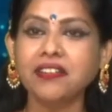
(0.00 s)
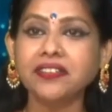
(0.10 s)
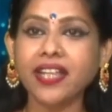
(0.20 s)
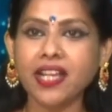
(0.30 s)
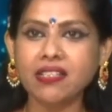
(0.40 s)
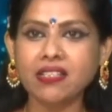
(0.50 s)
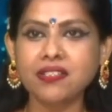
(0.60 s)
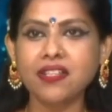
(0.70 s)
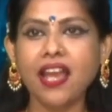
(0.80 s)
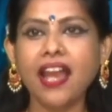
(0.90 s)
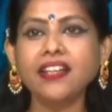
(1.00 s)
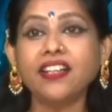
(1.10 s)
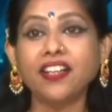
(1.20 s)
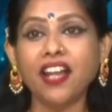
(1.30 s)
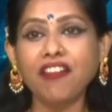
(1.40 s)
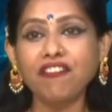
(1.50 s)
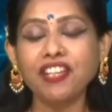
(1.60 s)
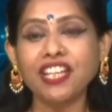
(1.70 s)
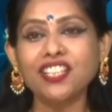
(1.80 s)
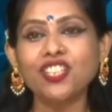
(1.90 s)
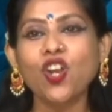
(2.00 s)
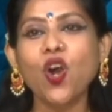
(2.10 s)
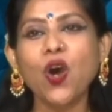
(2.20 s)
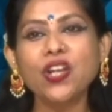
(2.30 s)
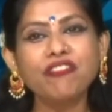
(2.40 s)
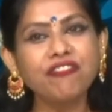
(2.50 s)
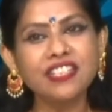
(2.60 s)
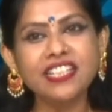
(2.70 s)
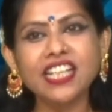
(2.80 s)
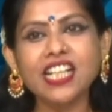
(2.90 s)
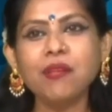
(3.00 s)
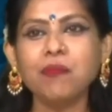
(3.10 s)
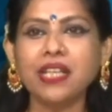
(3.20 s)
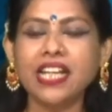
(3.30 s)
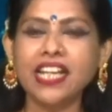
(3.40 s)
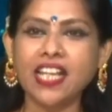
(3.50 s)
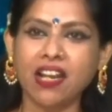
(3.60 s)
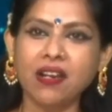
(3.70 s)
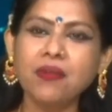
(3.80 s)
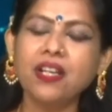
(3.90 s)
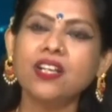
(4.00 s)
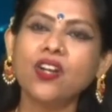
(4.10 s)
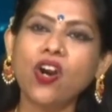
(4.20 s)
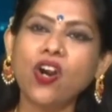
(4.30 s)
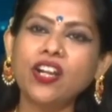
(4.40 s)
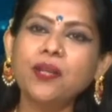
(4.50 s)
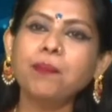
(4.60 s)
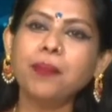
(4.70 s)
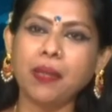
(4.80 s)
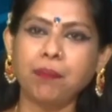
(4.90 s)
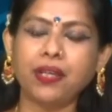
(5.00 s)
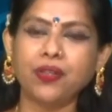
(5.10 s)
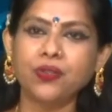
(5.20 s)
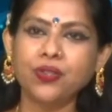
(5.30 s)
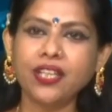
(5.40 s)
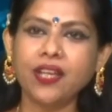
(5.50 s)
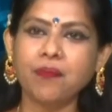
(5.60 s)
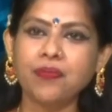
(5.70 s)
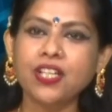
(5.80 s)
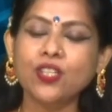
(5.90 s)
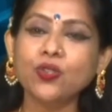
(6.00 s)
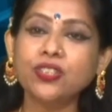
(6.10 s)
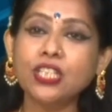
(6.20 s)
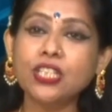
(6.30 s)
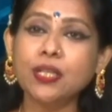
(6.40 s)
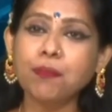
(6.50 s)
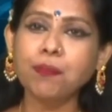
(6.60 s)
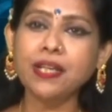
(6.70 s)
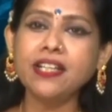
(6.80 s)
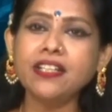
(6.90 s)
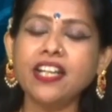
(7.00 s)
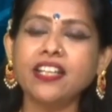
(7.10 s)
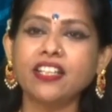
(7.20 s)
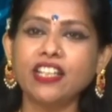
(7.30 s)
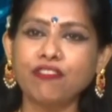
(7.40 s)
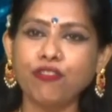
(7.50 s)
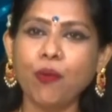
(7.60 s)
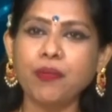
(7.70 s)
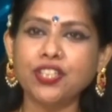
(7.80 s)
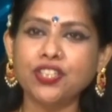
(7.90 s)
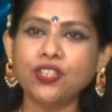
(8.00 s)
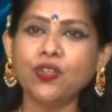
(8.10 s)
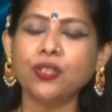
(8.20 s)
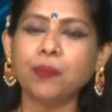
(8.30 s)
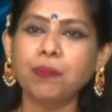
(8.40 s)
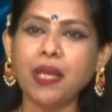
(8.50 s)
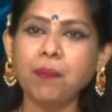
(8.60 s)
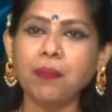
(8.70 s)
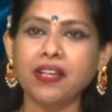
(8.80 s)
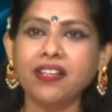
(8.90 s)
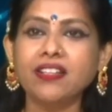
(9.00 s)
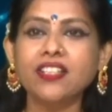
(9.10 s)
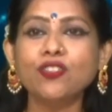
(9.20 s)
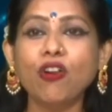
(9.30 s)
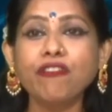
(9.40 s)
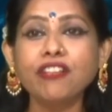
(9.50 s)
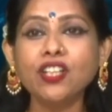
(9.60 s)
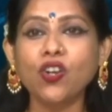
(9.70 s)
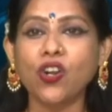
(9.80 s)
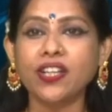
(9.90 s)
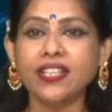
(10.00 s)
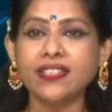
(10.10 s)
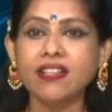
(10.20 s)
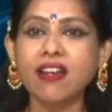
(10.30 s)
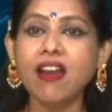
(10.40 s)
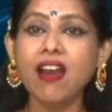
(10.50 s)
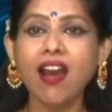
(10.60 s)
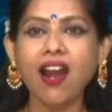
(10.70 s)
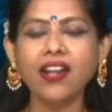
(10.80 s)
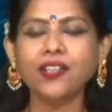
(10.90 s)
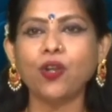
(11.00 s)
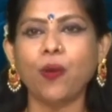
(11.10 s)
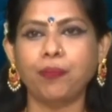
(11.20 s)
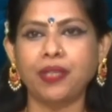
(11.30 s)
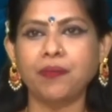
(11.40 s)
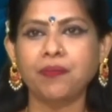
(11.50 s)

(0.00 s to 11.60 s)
text and graphics on a physical media called paper. Okay, so this printed information on a paper is often called as a hard copy,